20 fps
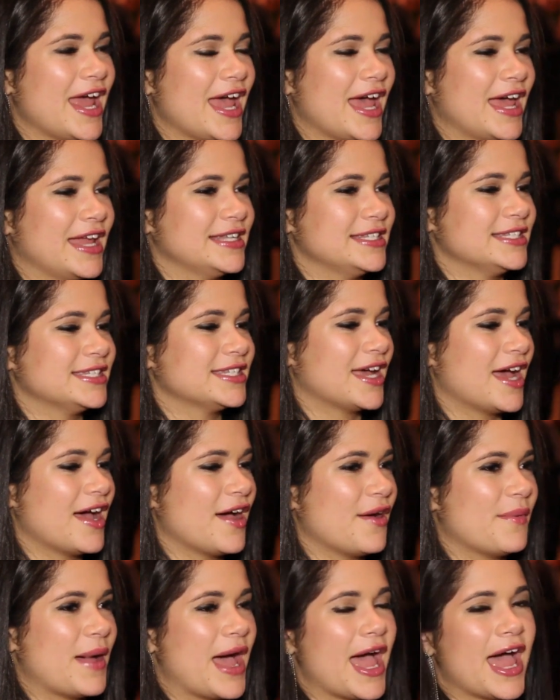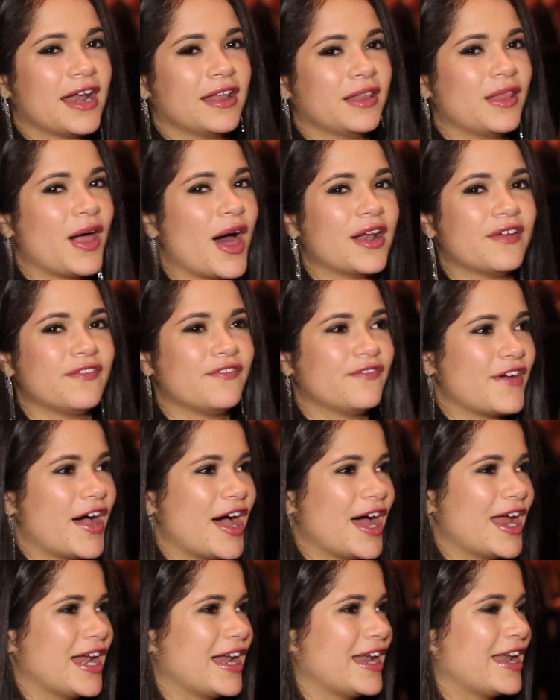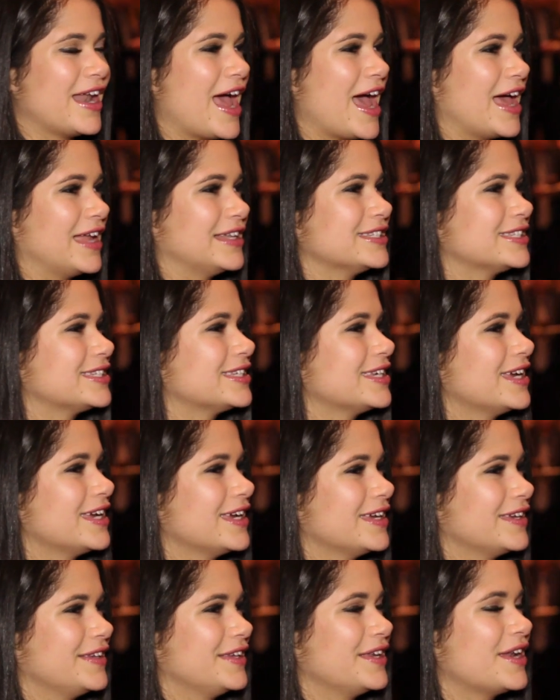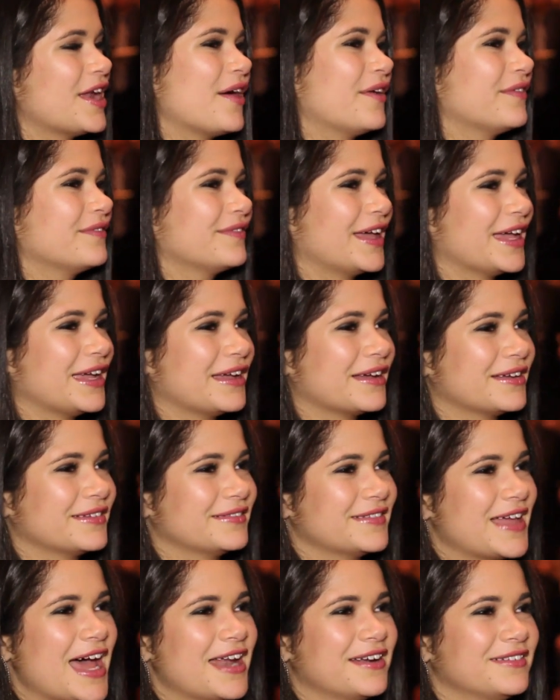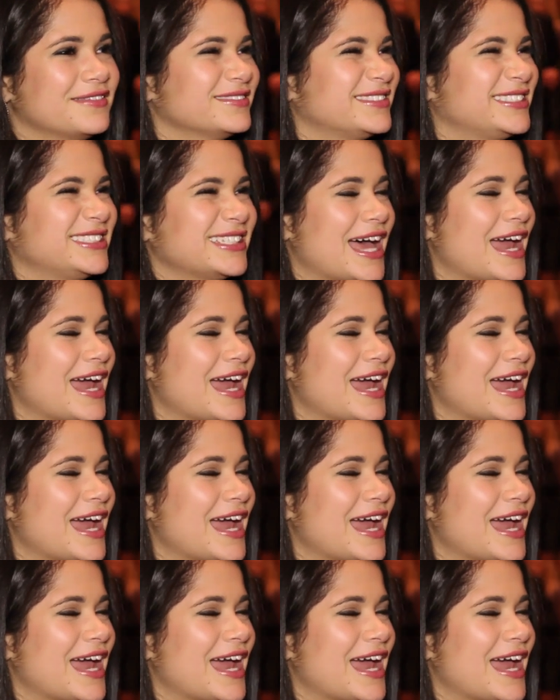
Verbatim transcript: and um, I had a lot of fun, and you know, like I don't,